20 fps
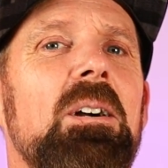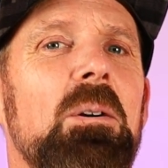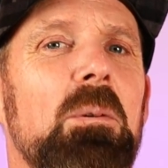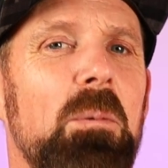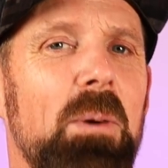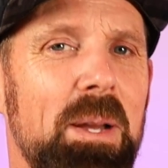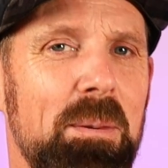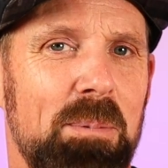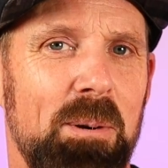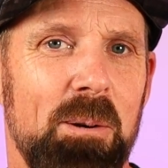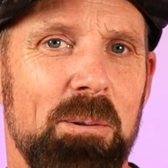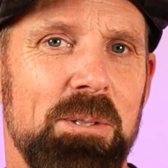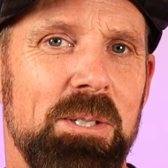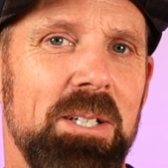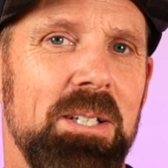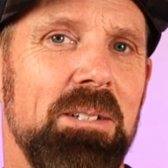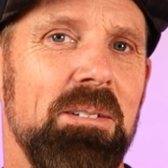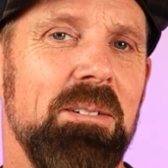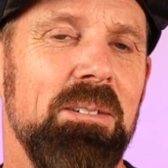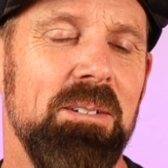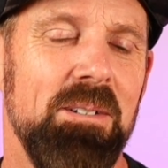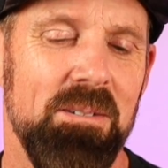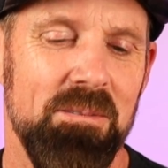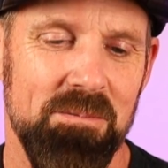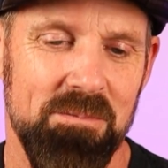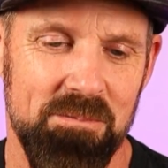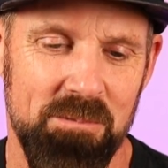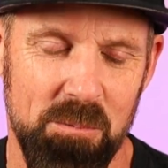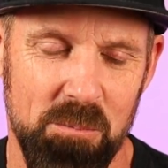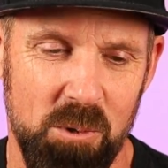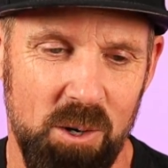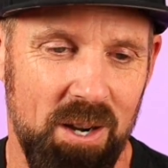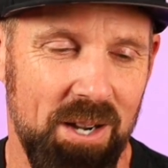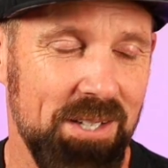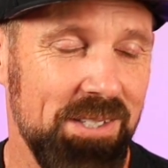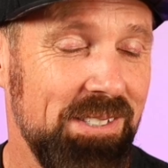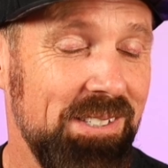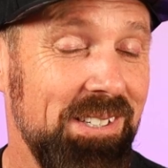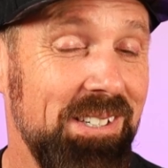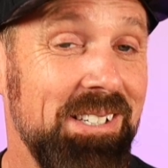whey protein from
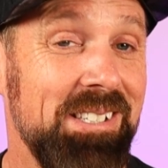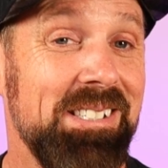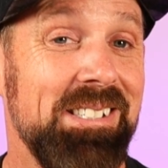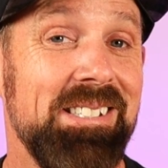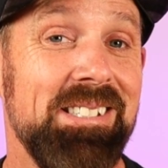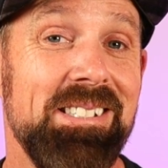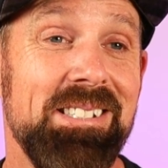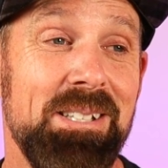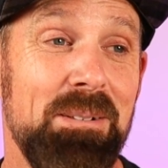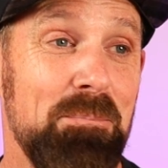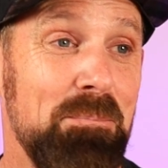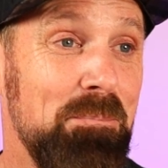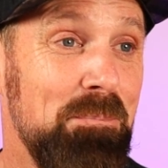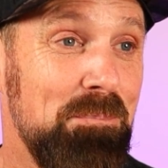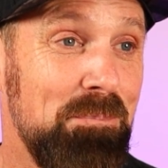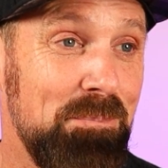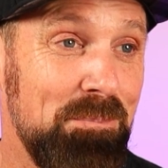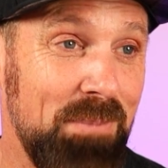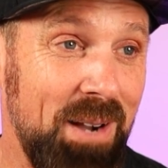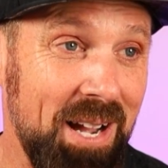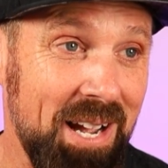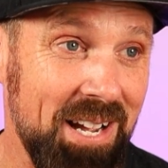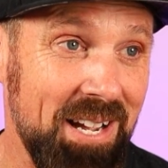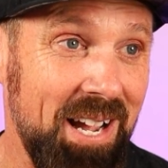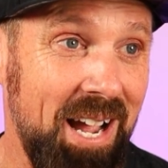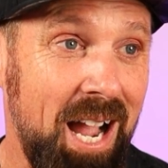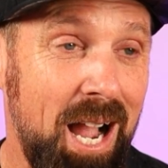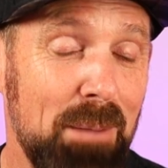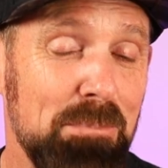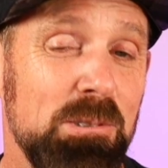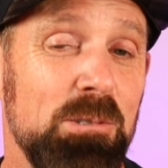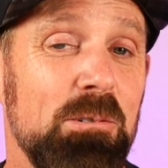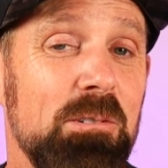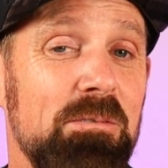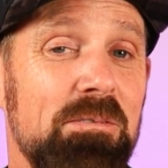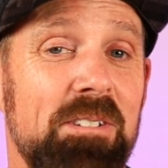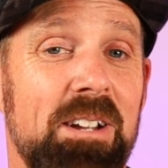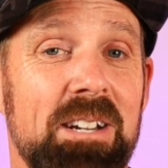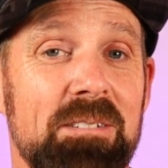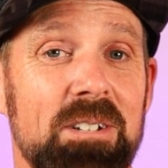Rise is my absolute
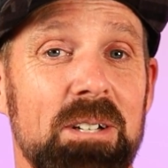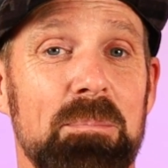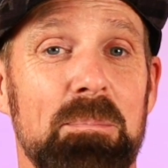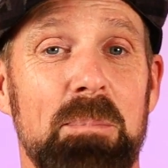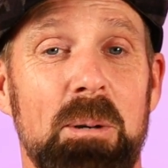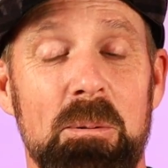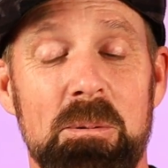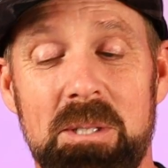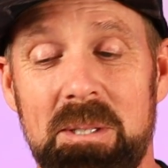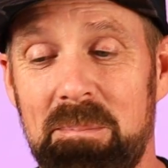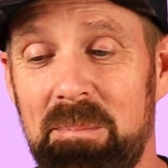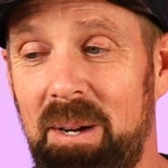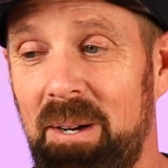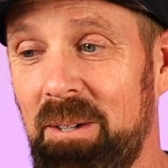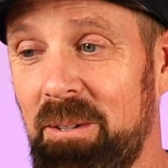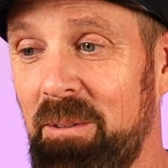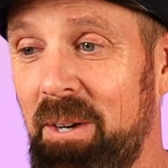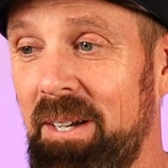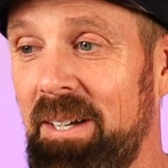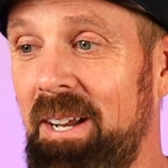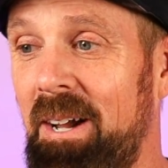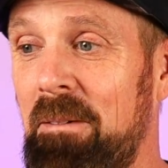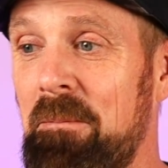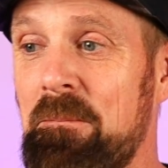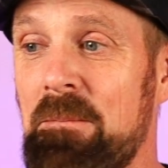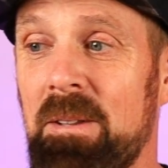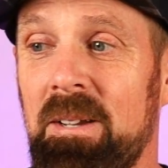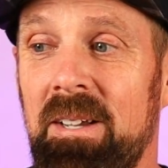favorite protein powder right now.